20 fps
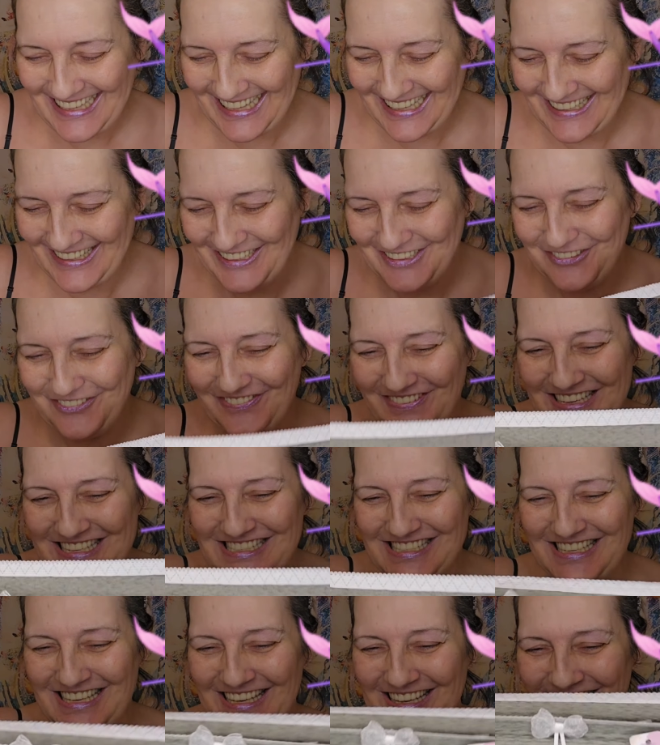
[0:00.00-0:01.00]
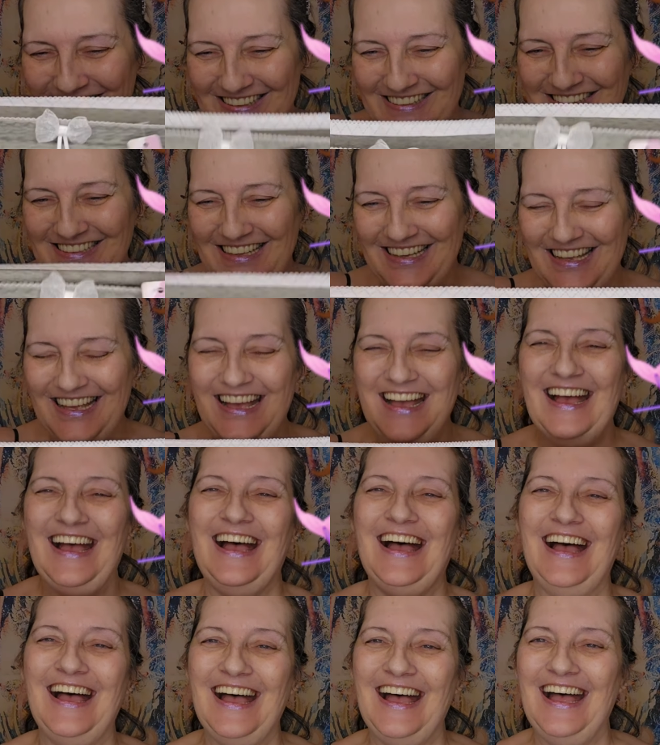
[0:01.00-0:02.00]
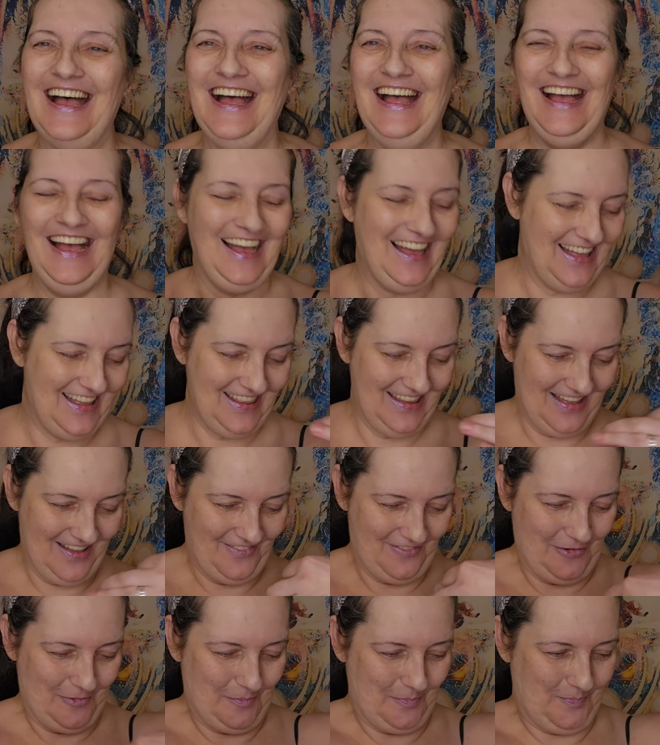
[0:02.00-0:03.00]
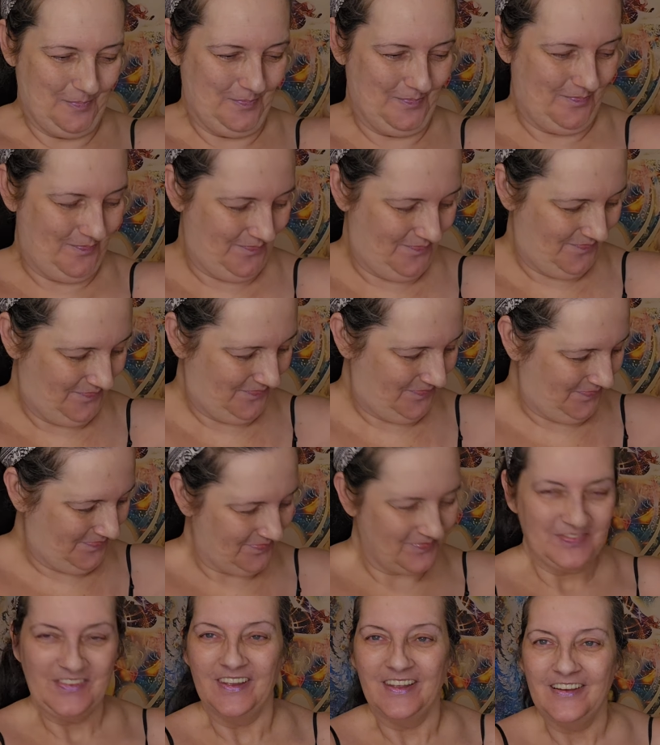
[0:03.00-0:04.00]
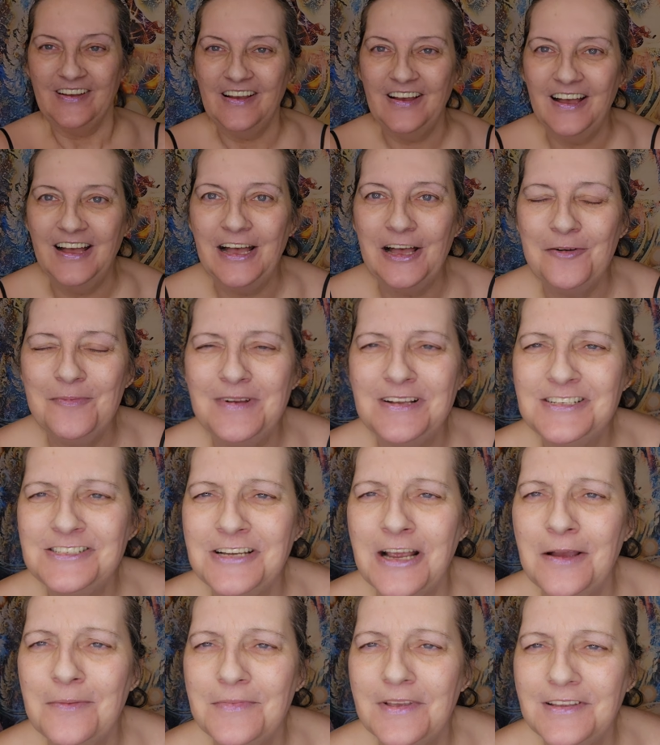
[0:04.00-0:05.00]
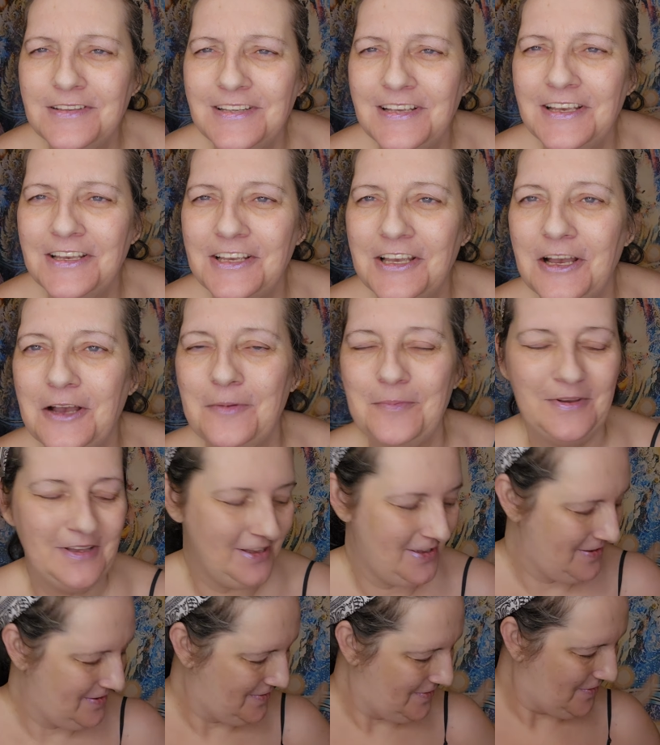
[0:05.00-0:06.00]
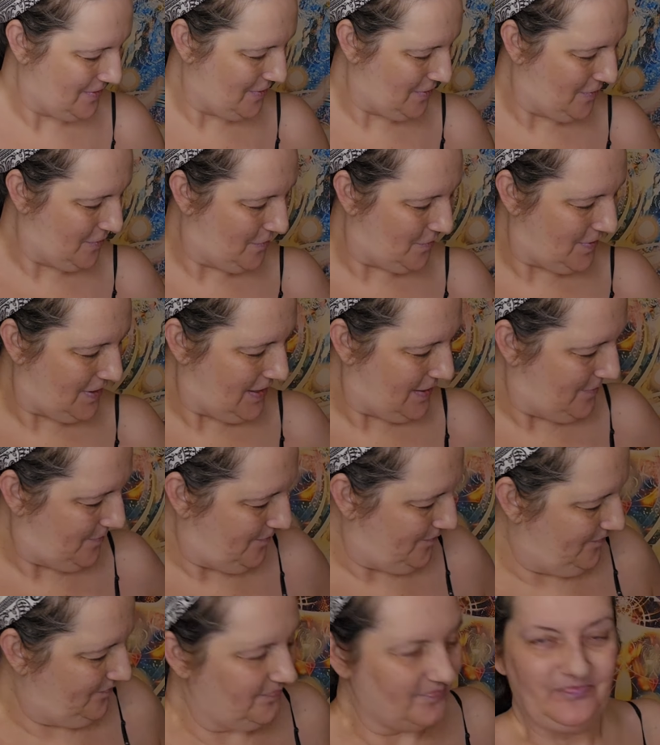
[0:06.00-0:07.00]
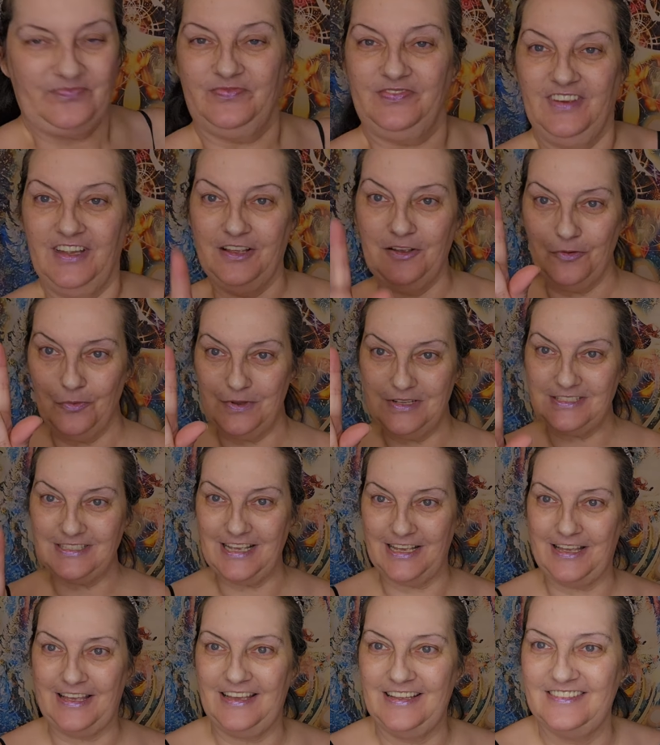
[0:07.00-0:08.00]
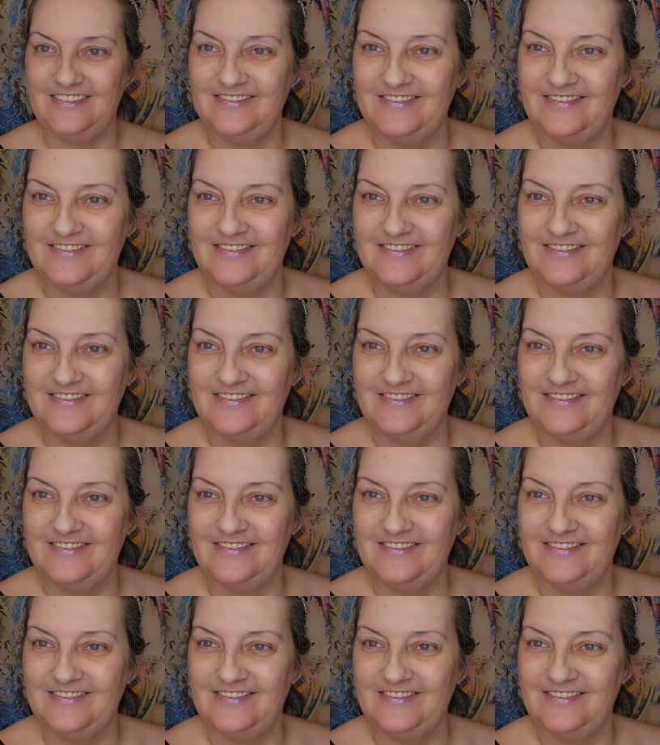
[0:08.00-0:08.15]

that little fish gills. Ah, I love them. How much time did I take up? Okay. One second.